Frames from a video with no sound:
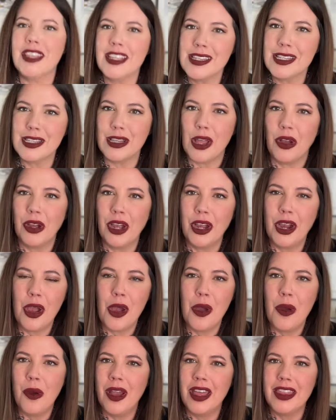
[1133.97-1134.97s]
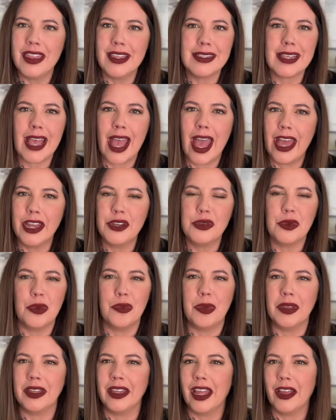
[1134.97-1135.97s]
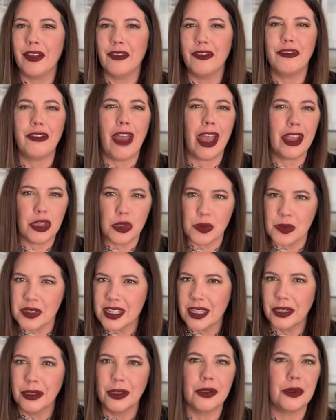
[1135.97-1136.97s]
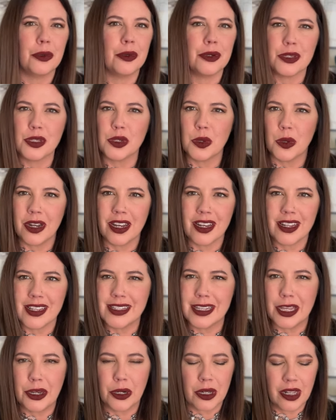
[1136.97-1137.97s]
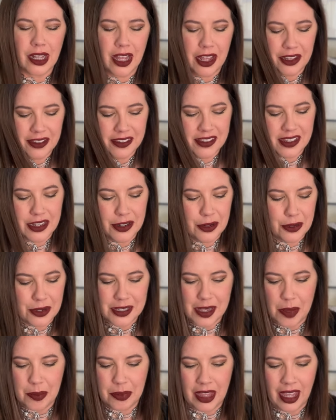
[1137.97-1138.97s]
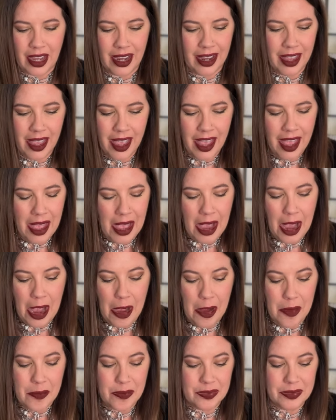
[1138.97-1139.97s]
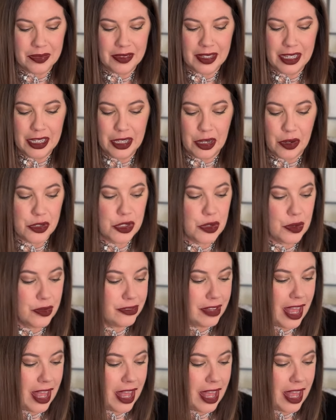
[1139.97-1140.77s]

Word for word: this long ago, this had to have been like vacuum sealed or stored in a cedar closet or something, um, you know, to have